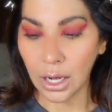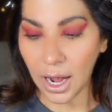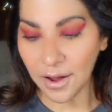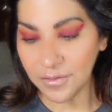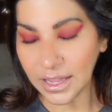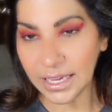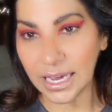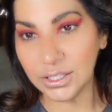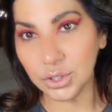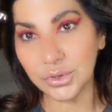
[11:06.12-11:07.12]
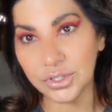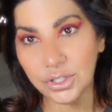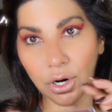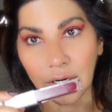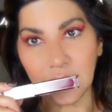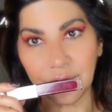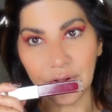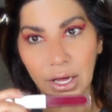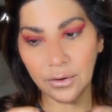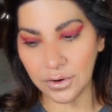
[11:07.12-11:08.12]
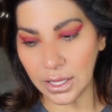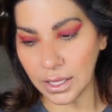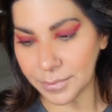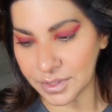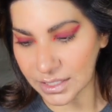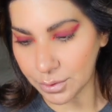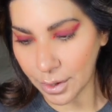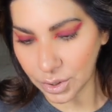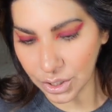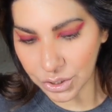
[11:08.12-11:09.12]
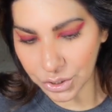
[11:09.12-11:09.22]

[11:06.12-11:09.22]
I feel like I need to do Scarlet for the lips. That's what I'm gonna